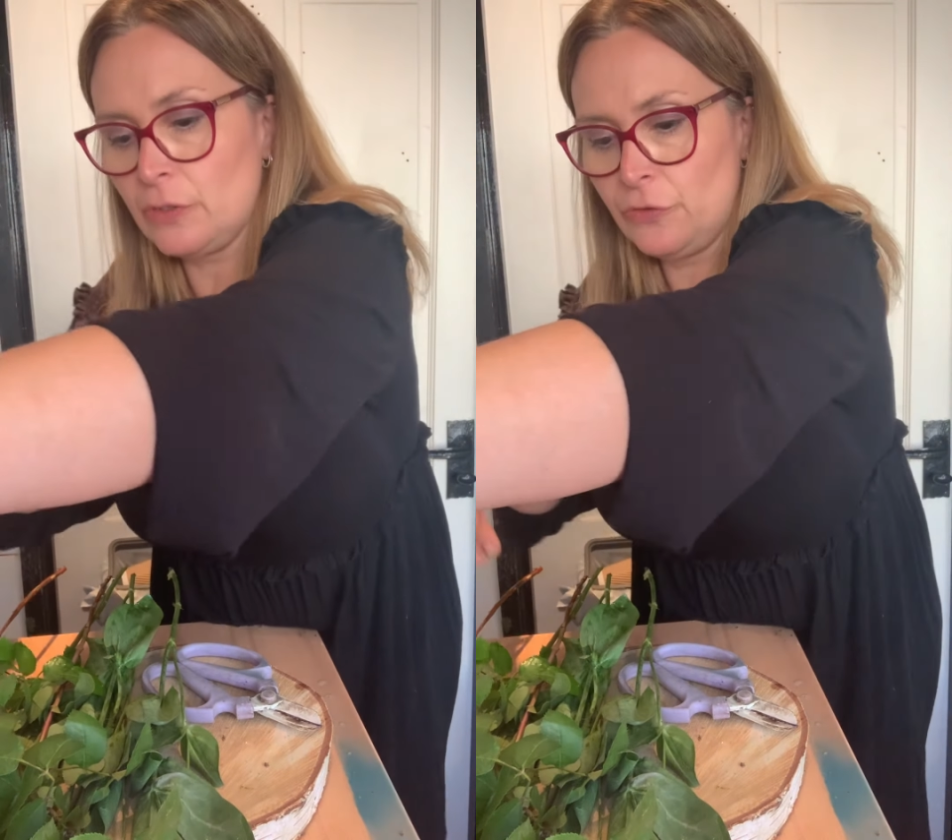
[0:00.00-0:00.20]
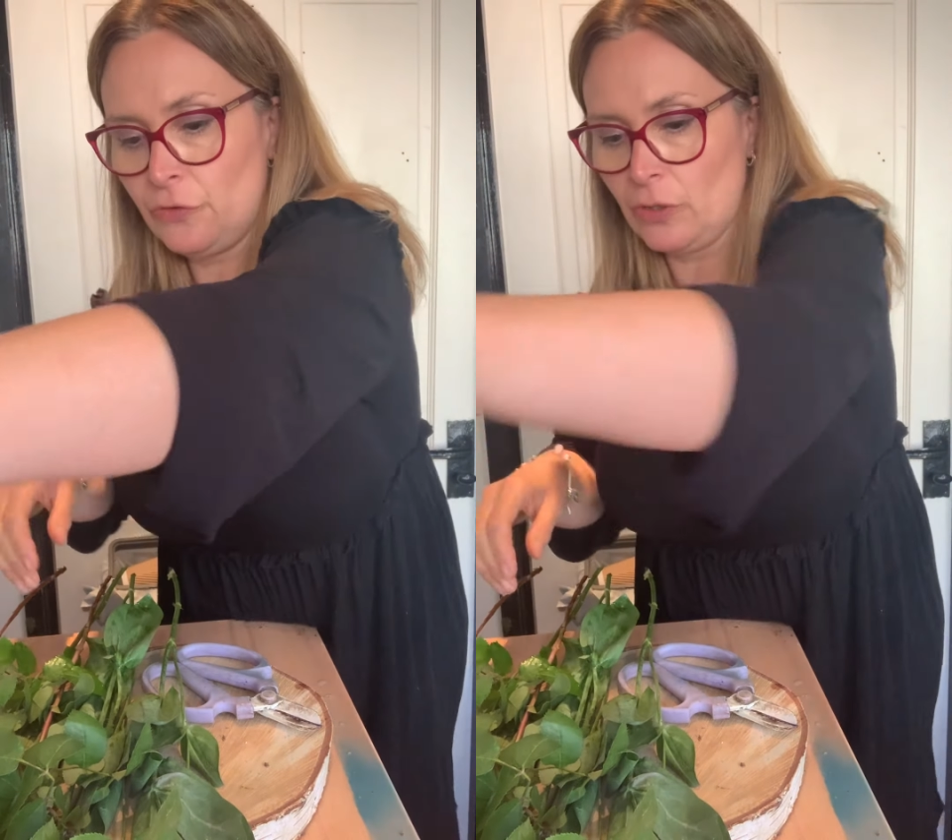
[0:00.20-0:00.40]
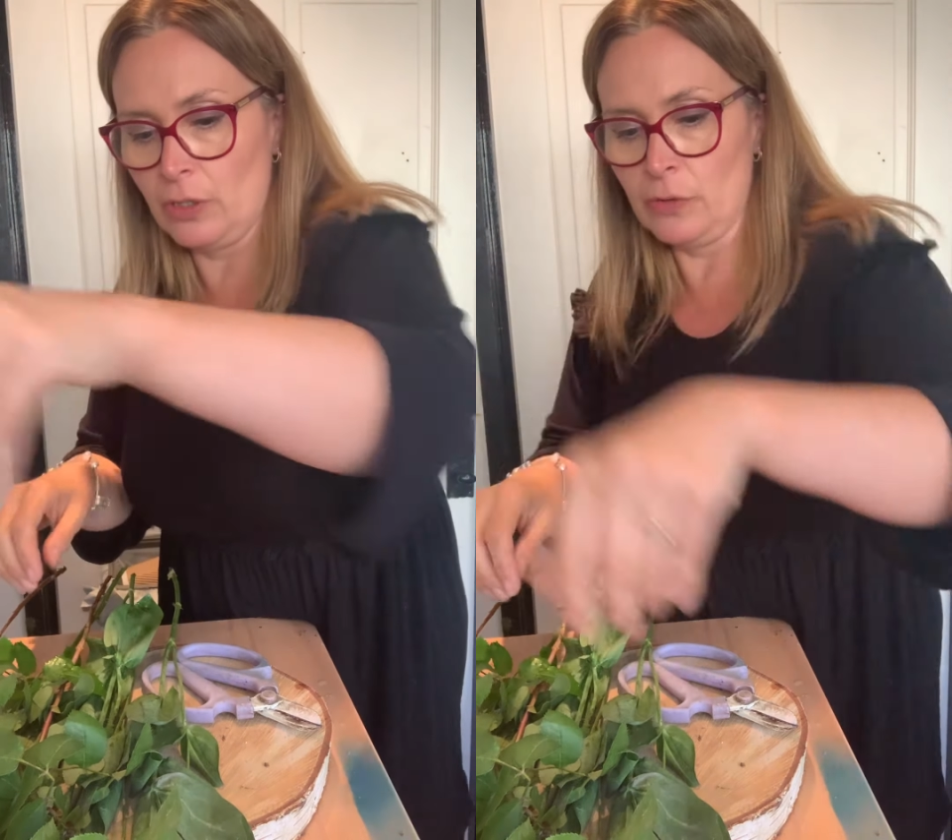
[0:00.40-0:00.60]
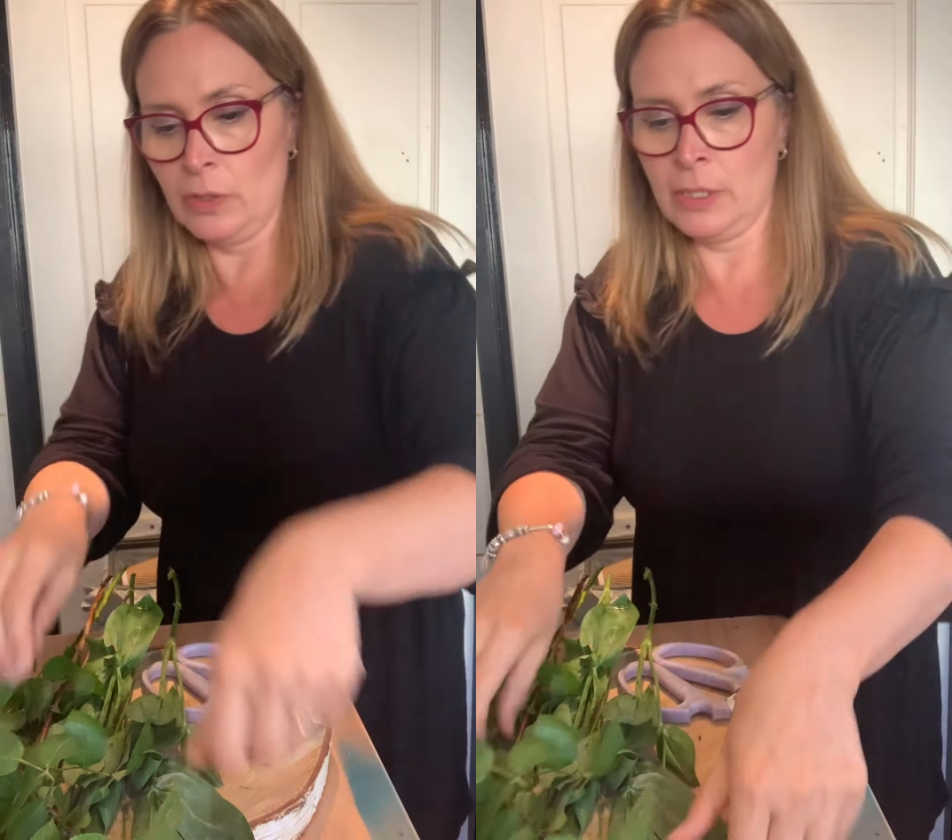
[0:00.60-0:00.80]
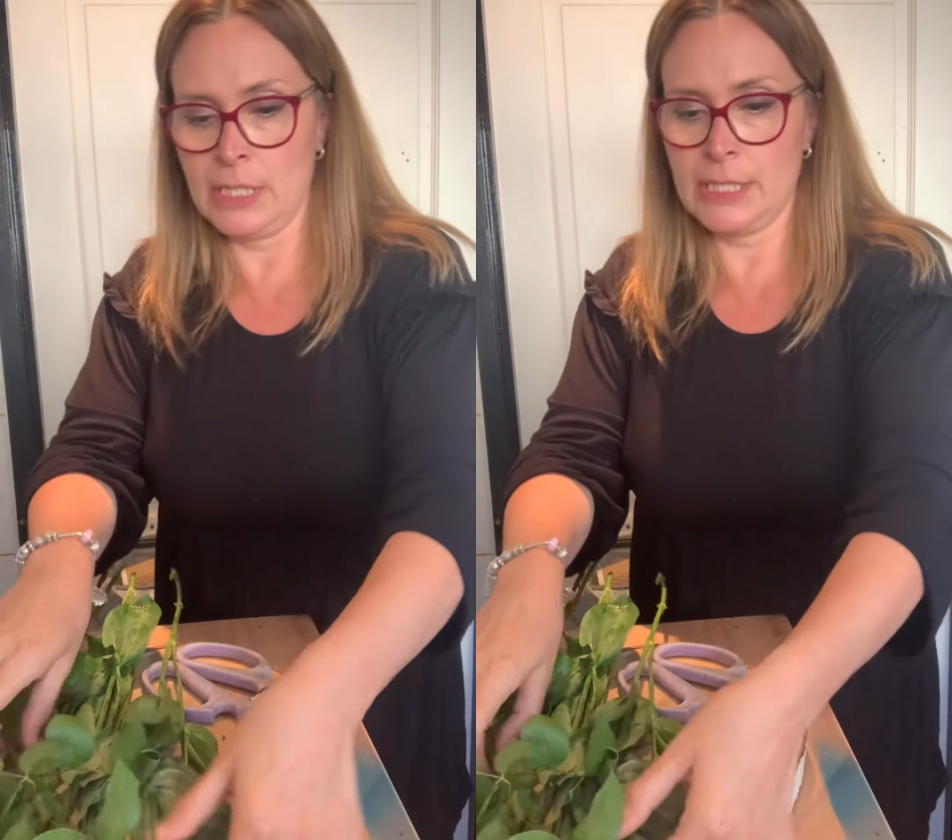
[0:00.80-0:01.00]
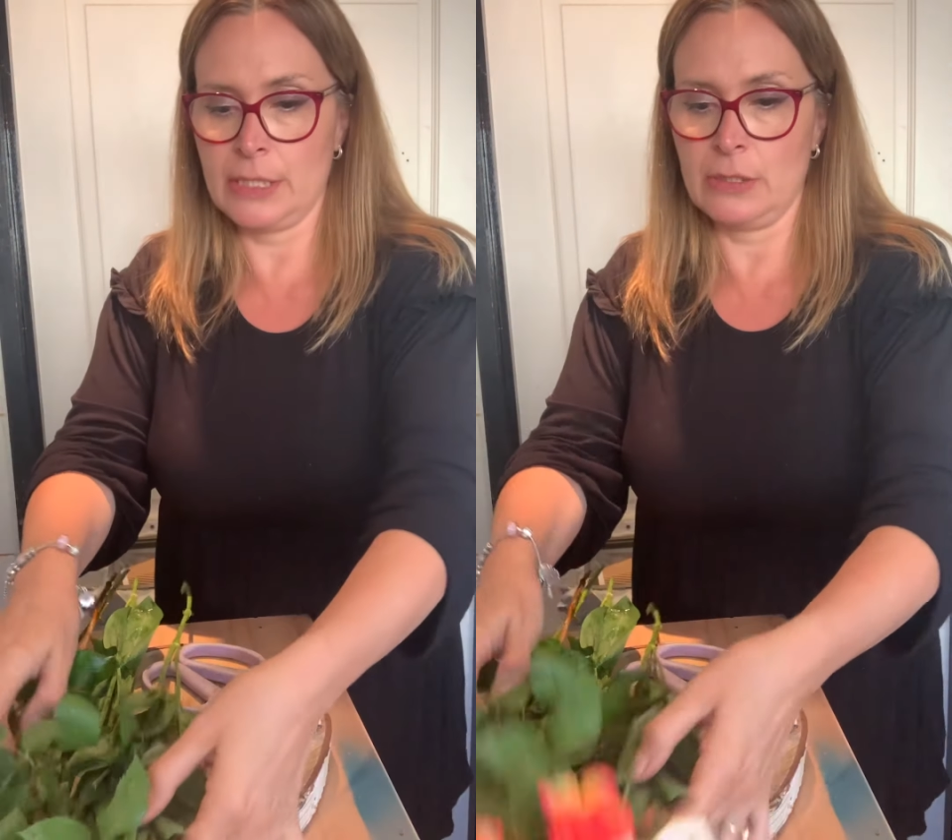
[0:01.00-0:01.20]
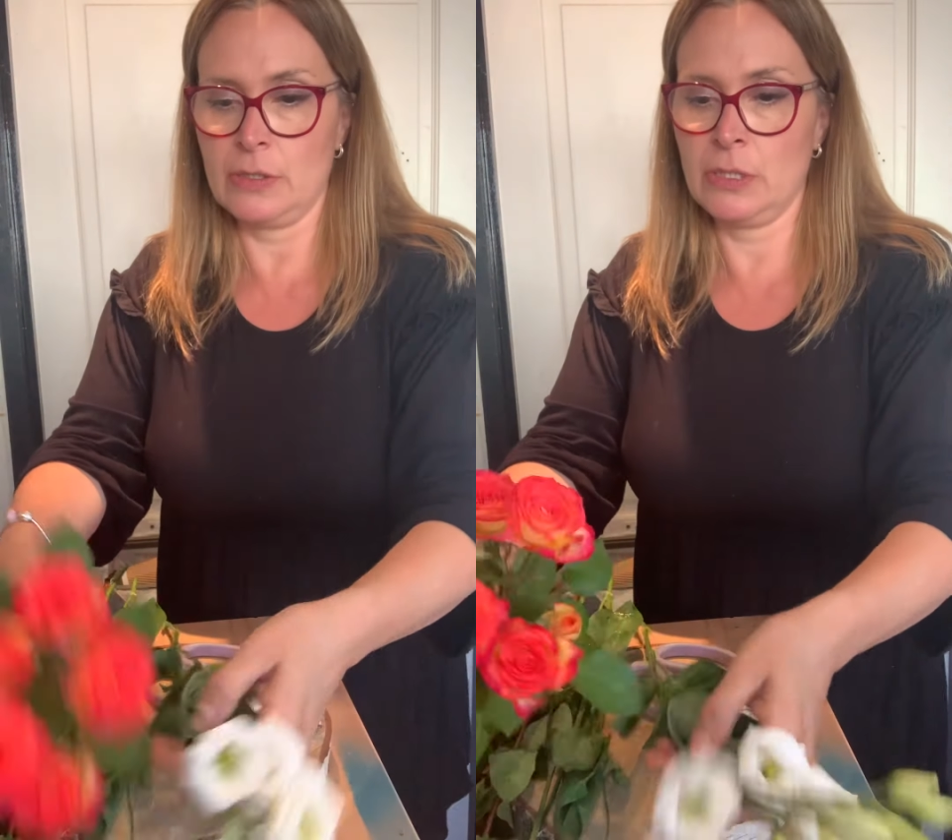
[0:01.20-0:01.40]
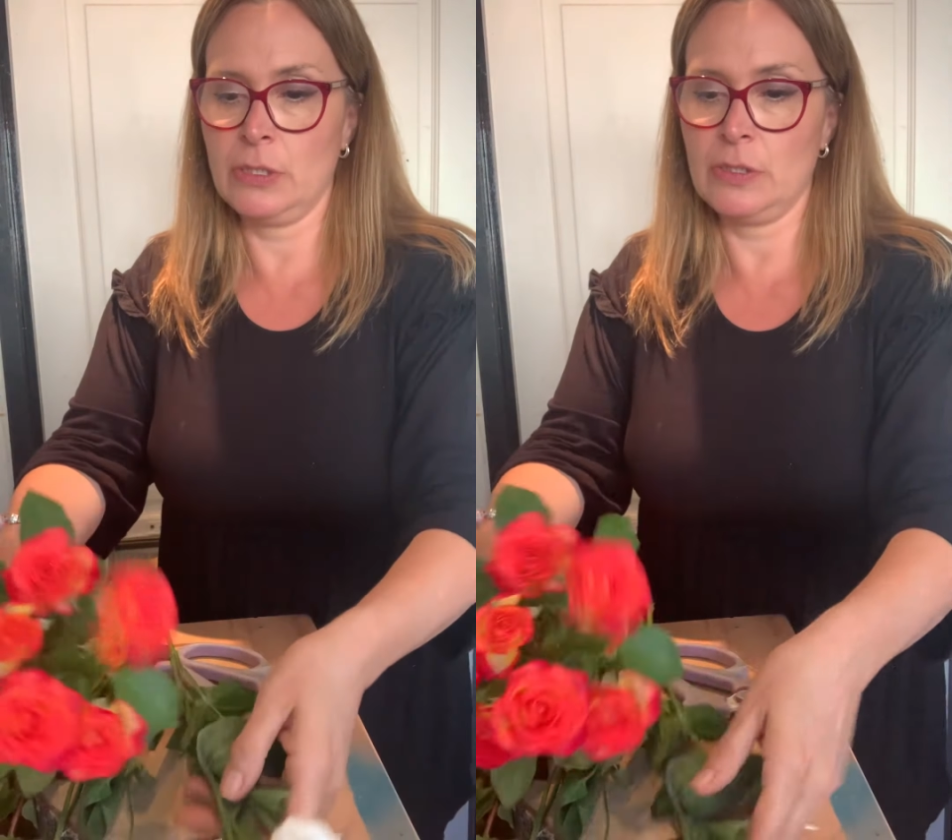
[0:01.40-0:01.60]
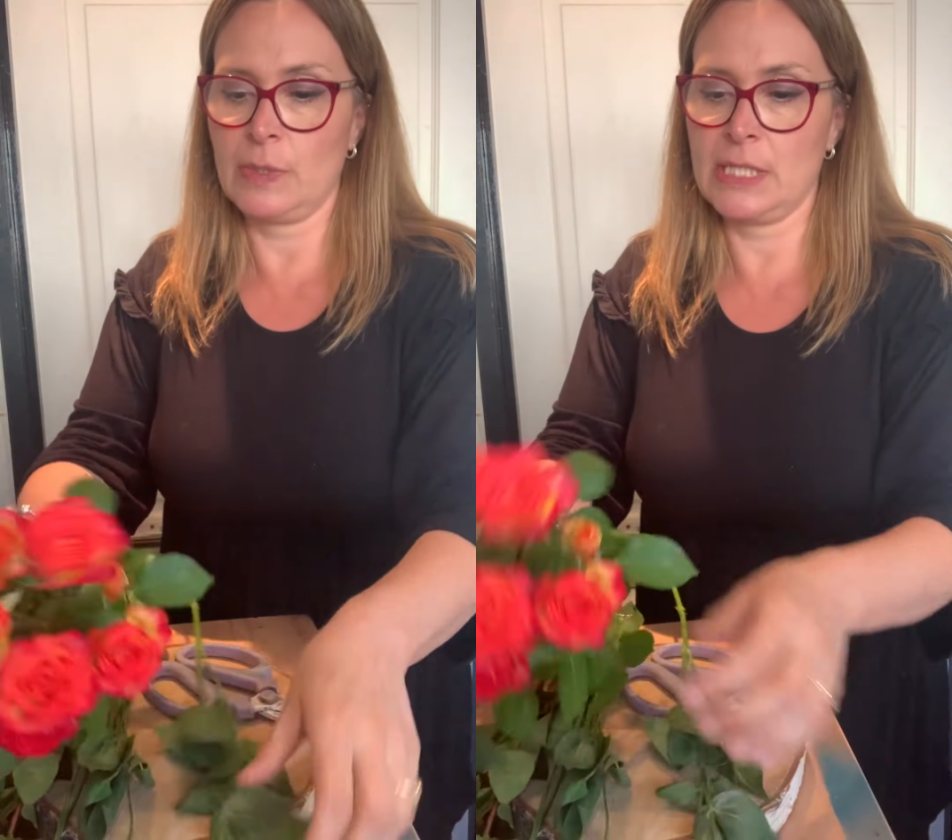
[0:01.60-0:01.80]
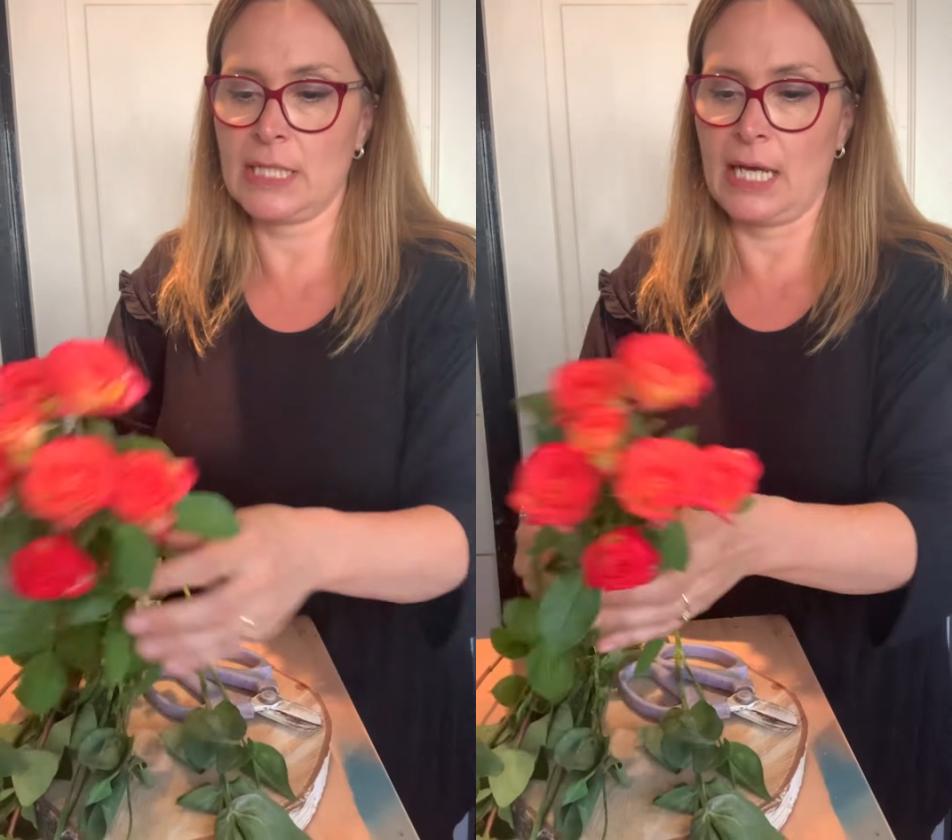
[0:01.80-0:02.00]
so it's a good one
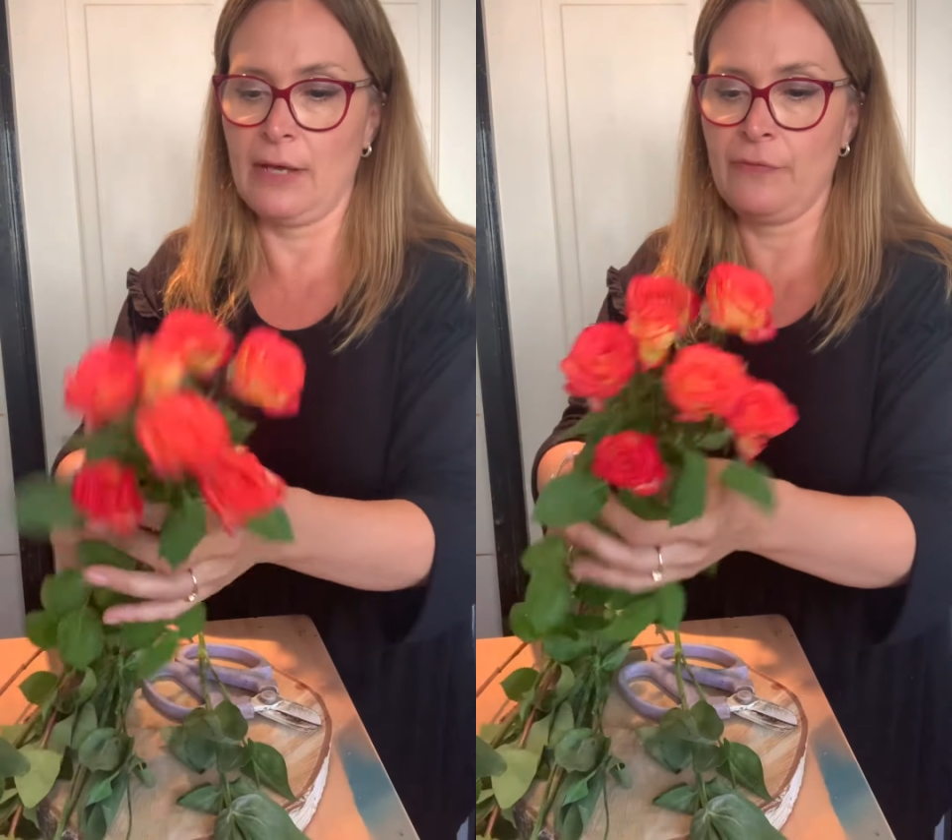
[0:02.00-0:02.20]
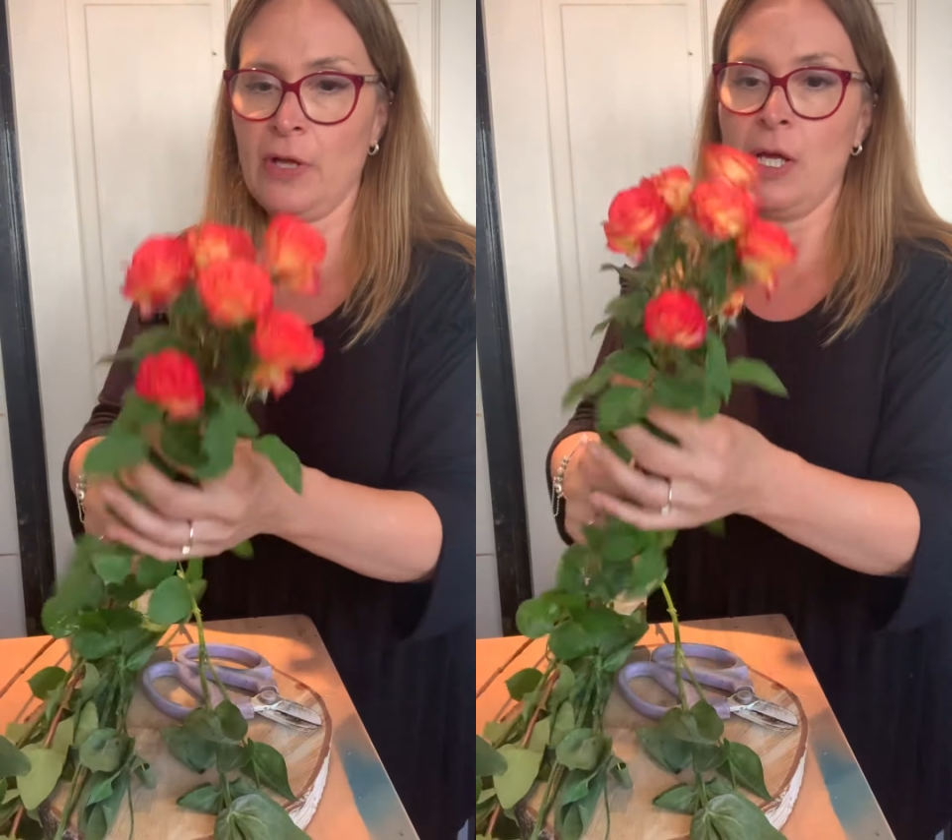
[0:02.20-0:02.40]
to have.